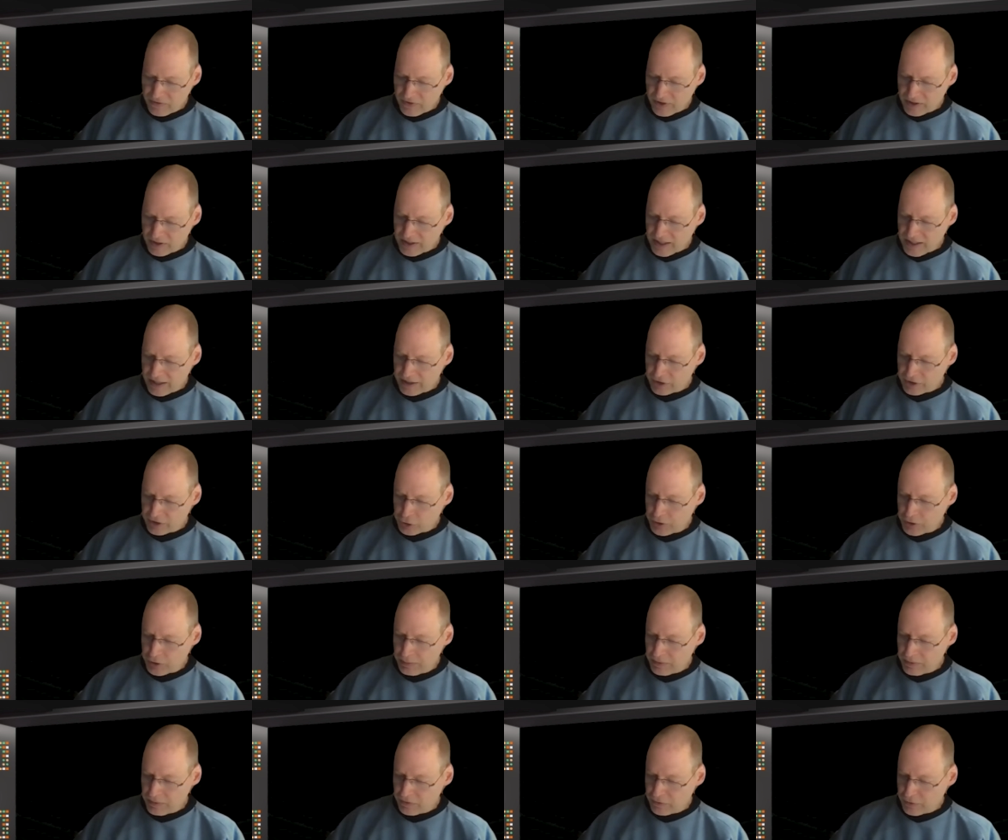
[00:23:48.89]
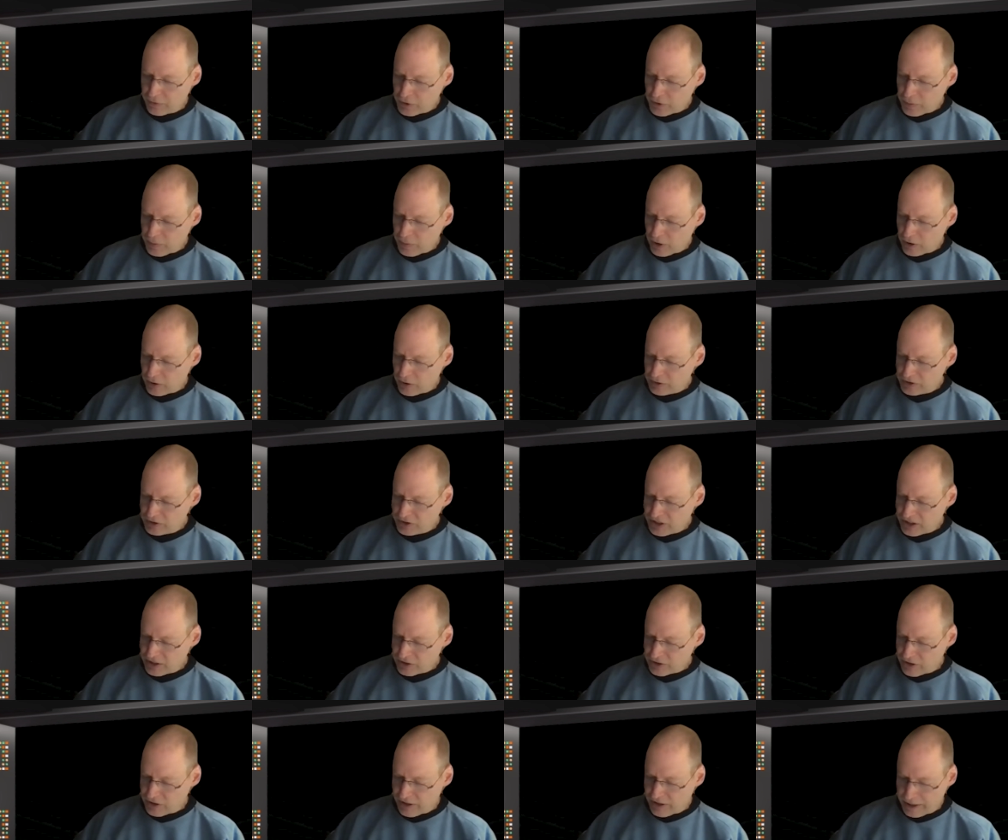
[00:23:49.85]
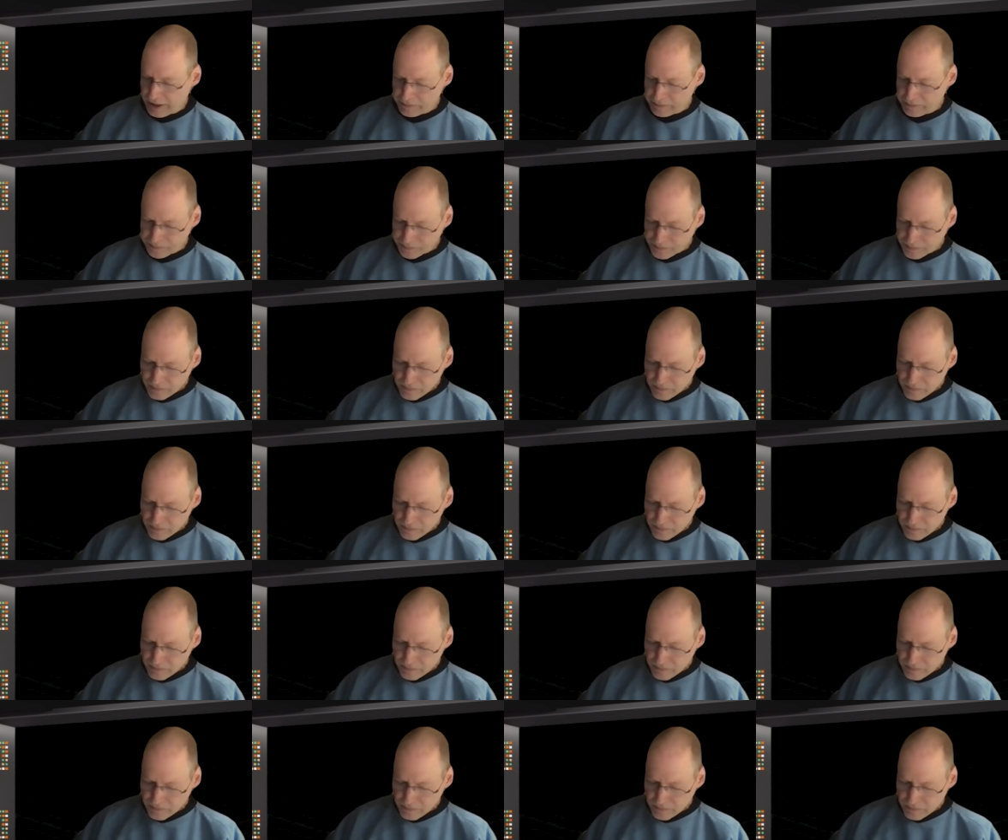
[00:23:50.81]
Fontana's treatment for Tomorrow is Yesterday,